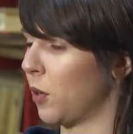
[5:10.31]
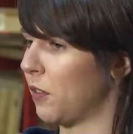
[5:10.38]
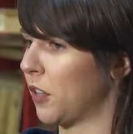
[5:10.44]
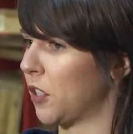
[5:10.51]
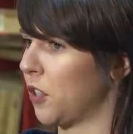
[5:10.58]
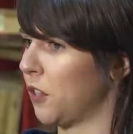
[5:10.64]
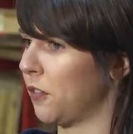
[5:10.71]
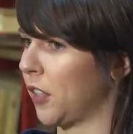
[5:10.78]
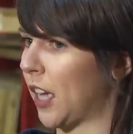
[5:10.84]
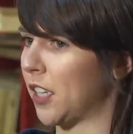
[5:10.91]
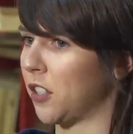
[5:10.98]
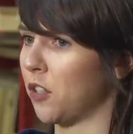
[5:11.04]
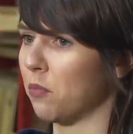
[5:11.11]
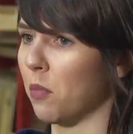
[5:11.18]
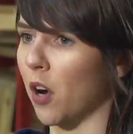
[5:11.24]
moving to
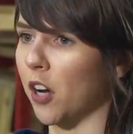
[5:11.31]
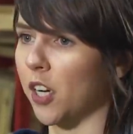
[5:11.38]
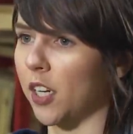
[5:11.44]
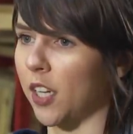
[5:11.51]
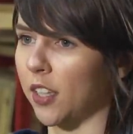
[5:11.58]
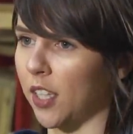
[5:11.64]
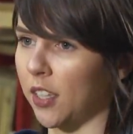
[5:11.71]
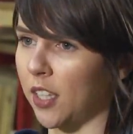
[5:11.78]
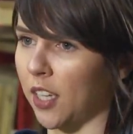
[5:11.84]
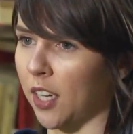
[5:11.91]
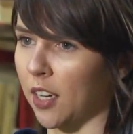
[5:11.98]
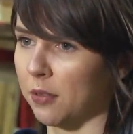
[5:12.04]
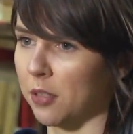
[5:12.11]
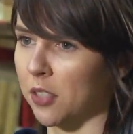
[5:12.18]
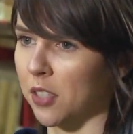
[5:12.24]
Newfoundland to do marketing, they'd
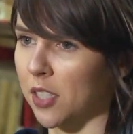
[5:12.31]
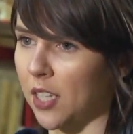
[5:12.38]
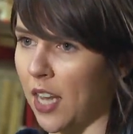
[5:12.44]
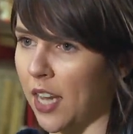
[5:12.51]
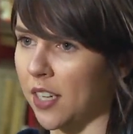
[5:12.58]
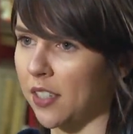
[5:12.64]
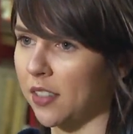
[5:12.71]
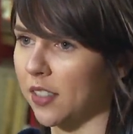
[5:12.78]
think I was insane.